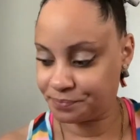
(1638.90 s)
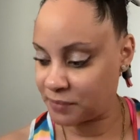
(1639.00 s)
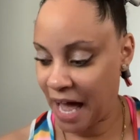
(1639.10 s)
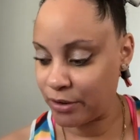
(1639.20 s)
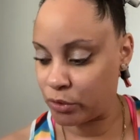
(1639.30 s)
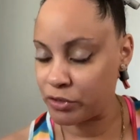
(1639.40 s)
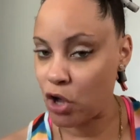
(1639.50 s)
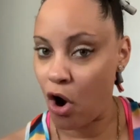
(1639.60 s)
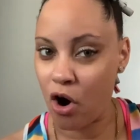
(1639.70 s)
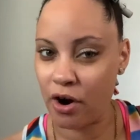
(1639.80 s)
I don't know, this
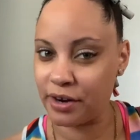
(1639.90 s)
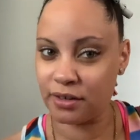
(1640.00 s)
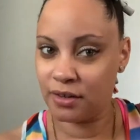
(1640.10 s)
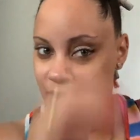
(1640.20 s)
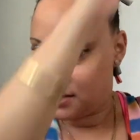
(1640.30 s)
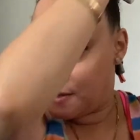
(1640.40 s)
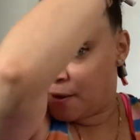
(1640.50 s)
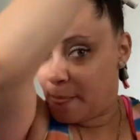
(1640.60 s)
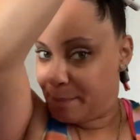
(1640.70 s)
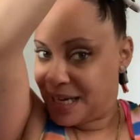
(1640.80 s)
hard
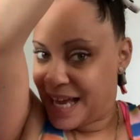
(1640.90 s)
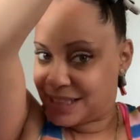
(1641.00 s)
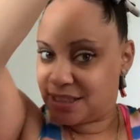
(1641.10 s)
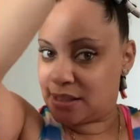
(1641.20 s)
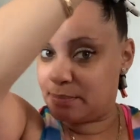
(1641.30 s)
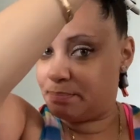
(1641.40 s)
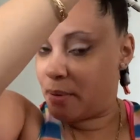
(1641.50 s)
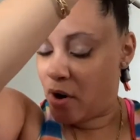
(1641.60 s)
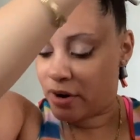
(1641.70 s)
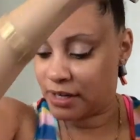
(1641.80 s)
plastic
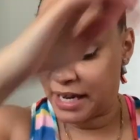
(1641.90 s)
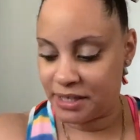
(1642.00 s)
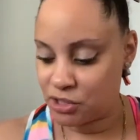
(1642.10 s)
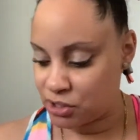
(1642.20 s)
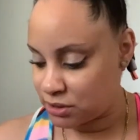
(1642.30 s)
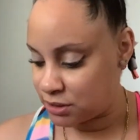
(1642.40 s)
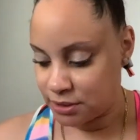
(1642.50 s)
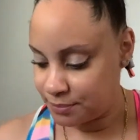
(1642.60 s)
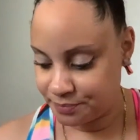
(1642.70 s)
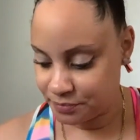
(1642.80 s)
part, and it just,
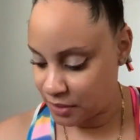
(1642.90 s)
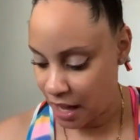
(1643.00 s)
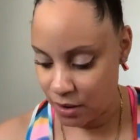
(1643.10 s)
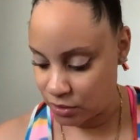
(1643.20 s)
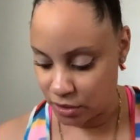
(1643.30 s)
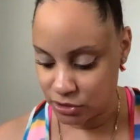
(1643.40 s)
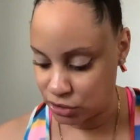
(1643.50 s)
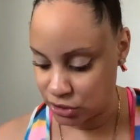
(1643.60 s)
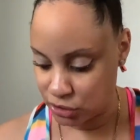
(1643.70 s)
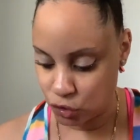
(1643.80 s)
I don't know,
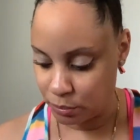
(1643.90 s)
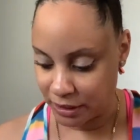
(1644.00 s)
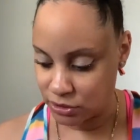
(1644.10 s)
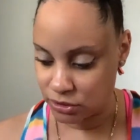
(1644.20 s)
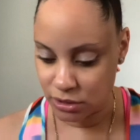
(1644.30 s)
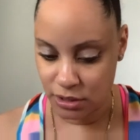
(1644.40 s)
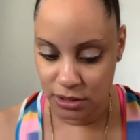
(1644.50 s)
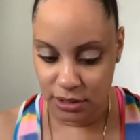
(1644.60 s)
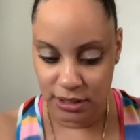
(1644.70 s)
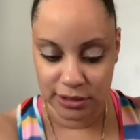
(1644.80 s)
it's too much.
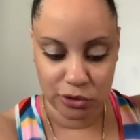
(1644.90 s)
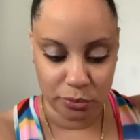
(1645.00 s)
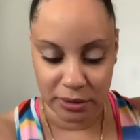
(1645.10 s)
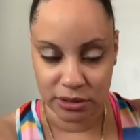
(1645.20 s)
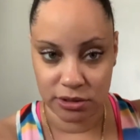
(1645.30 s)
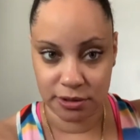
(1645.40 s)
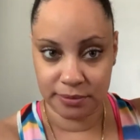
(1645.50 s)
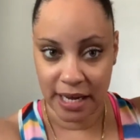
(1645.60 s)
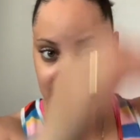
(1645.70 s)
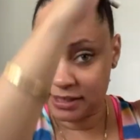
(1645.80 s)
It's too much.
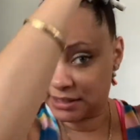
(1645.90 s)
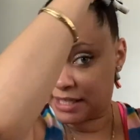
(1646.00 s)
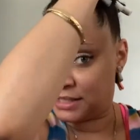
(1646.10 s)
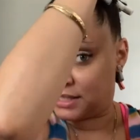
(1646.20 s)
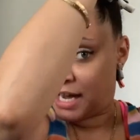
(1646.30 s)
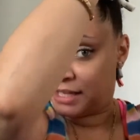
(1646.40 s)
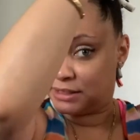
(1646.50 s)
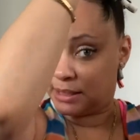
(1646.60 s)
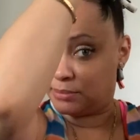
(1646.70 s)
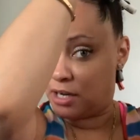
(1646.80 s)
I understand the
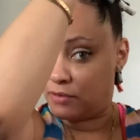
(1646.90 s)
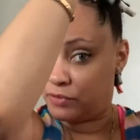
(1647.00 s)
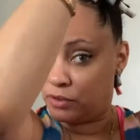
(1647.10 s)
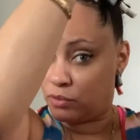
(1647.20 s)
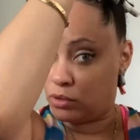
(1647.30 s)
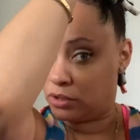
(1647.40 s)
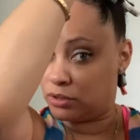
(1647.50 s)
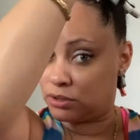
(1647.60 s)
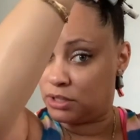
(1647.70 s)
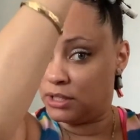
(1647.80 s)
concept of the
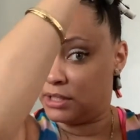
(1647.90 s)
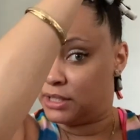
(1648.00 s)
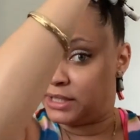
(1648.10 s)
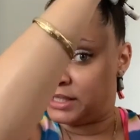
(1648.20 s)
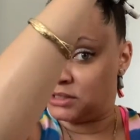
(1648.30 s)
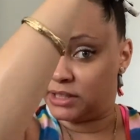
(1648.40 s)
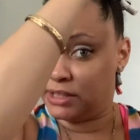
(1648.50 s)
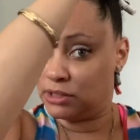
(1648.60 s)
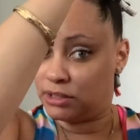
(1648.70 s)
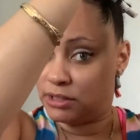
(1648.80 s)
rollers. It's
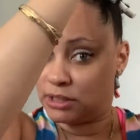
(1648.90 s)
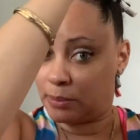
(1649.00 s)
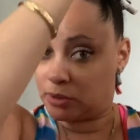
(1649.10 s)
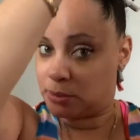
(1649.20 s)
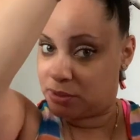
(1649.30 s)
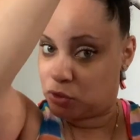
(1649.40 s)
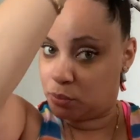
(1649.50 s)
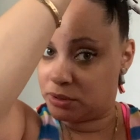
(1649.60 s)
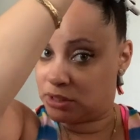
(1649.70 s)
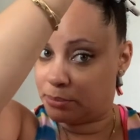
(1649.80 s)
easy. It's supposed to be
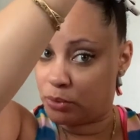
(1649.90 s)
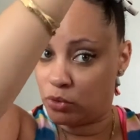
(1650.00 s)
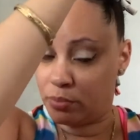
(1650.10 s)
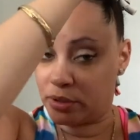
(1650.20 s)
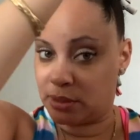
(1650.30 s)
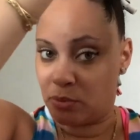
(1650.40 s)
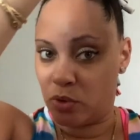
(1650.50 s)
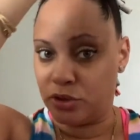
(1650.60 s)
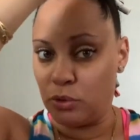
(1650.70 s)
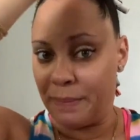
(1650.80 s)
super simple. You put them
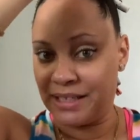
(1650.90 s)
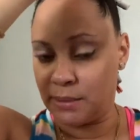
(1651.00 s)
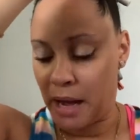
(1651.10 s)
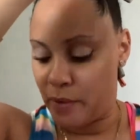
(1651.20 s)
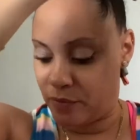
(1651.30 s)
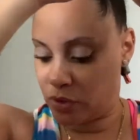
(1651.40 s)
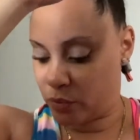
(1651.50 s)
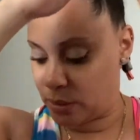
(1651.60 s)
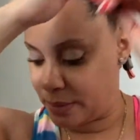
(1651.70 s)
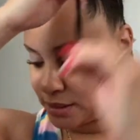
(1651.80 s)
on, you bend them however you
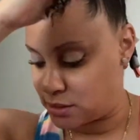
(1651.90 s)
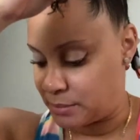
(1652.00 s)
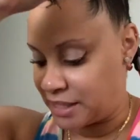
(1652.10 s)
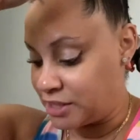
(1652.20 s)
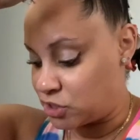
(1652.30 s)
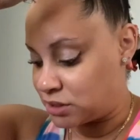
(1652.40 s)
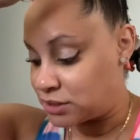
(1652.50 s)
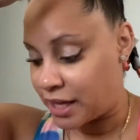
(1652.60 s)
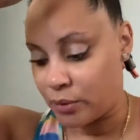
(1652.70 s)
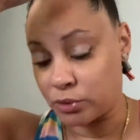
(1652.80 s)
want to bend them, and they just
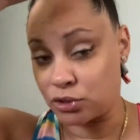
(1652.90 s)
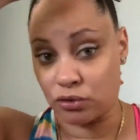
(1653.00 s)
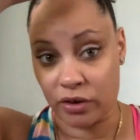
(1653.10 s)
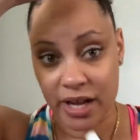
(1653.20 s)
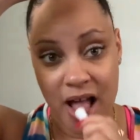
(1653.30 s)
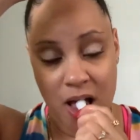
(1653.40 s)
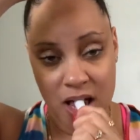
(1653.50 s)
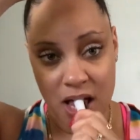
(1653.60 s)
stay, which is great.